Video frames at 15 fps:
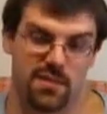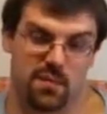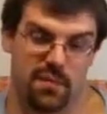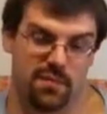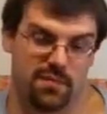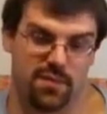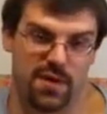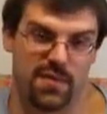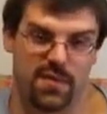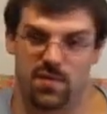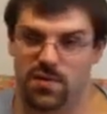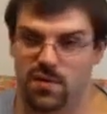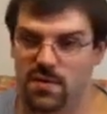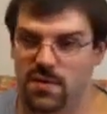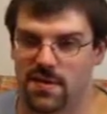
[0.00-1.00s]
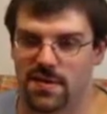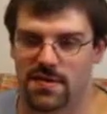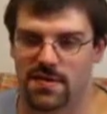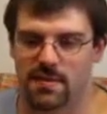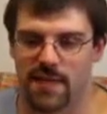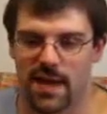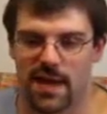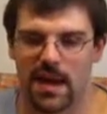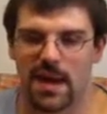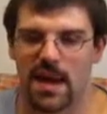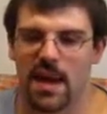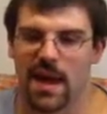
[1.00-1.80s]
were pretty much useless to me.